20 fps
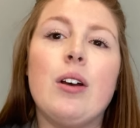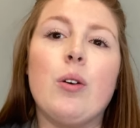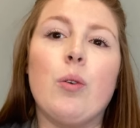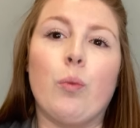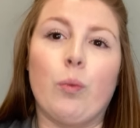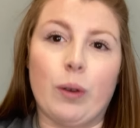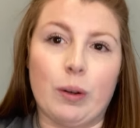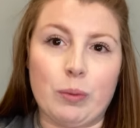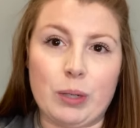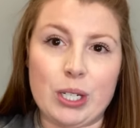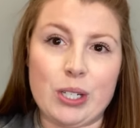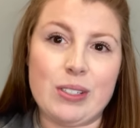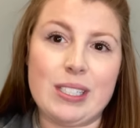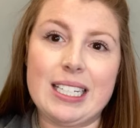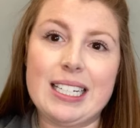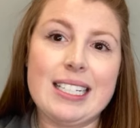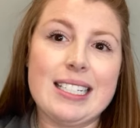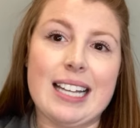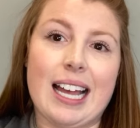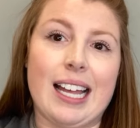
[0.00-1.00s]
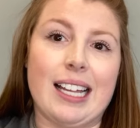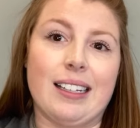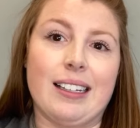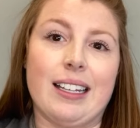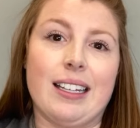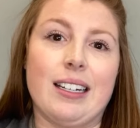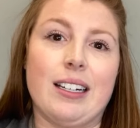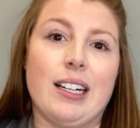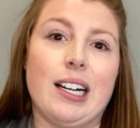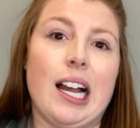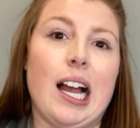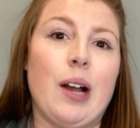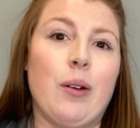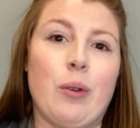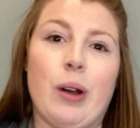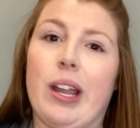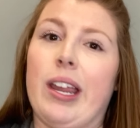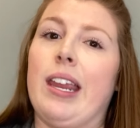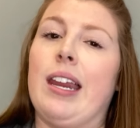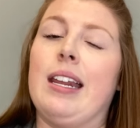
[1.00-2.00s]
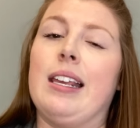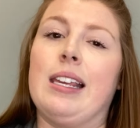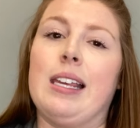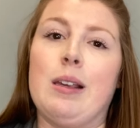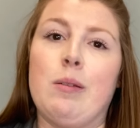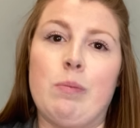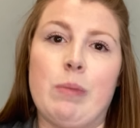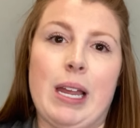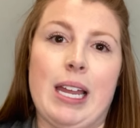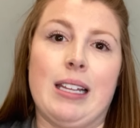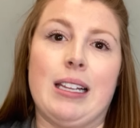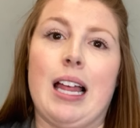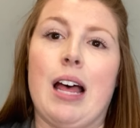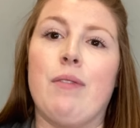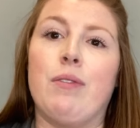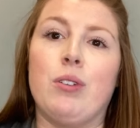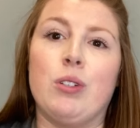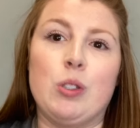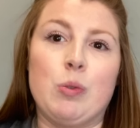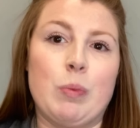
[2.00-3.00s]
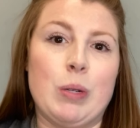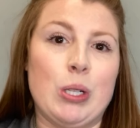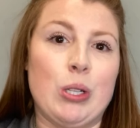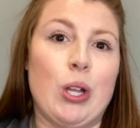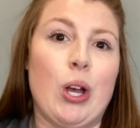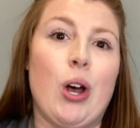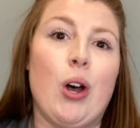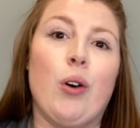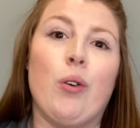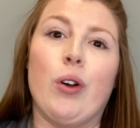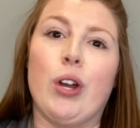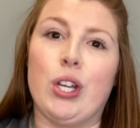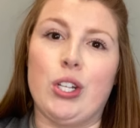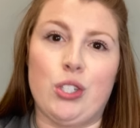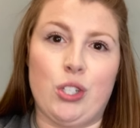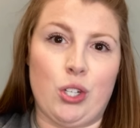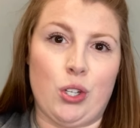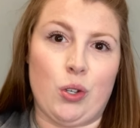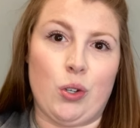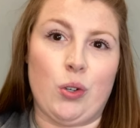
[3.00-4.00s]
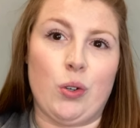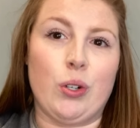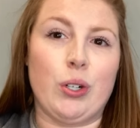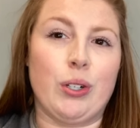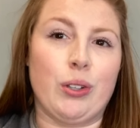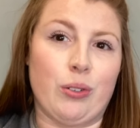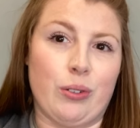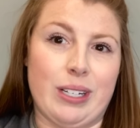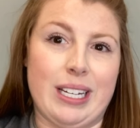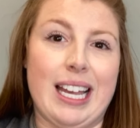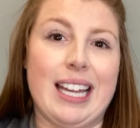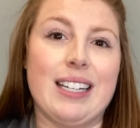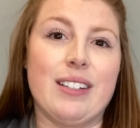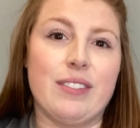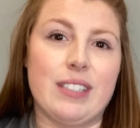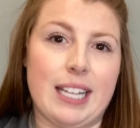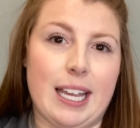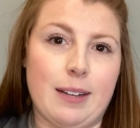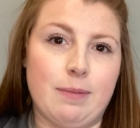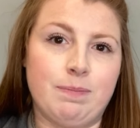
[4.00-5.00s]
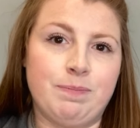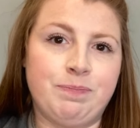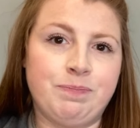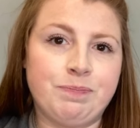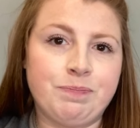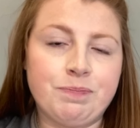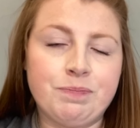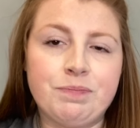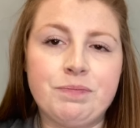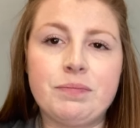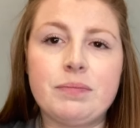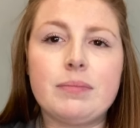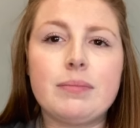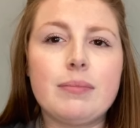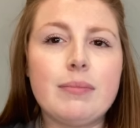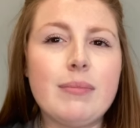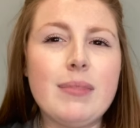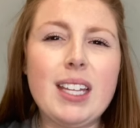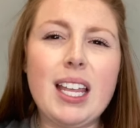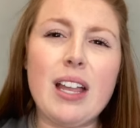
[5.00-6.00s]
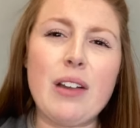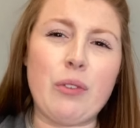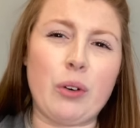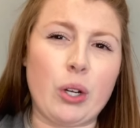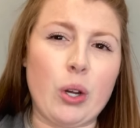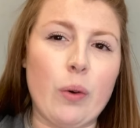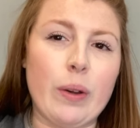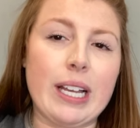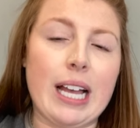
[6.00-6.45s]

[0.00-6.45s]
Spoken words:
When we're using a dilator, I want you to keep pain levels below a 2 or 3 out of 10. If we're going